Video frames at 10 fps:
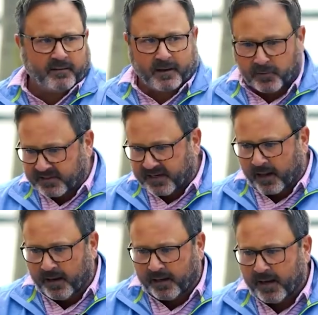They would
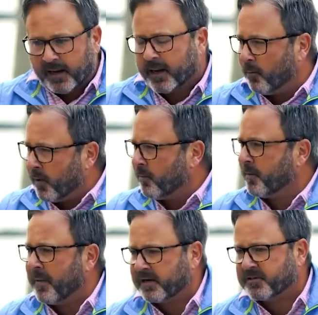sell it and we would
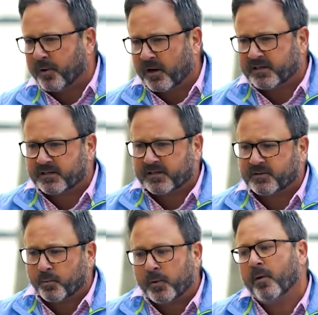manage the projects
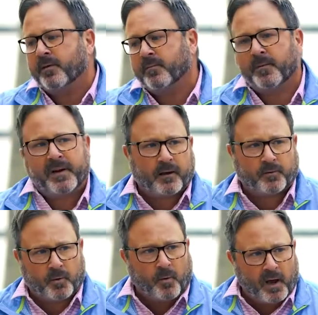because we want them to be out
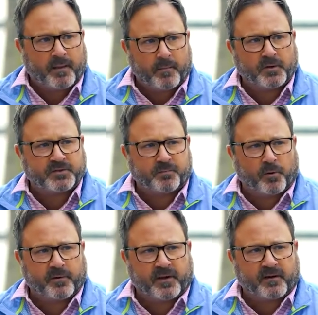doing what? The most
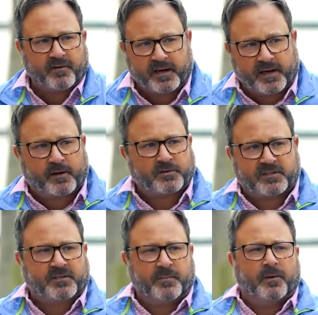important thing of any
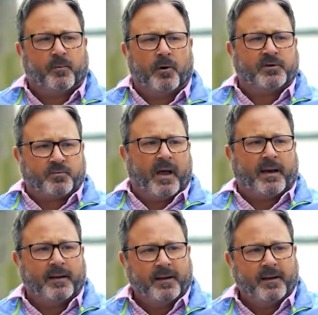ecosystem in the world is what?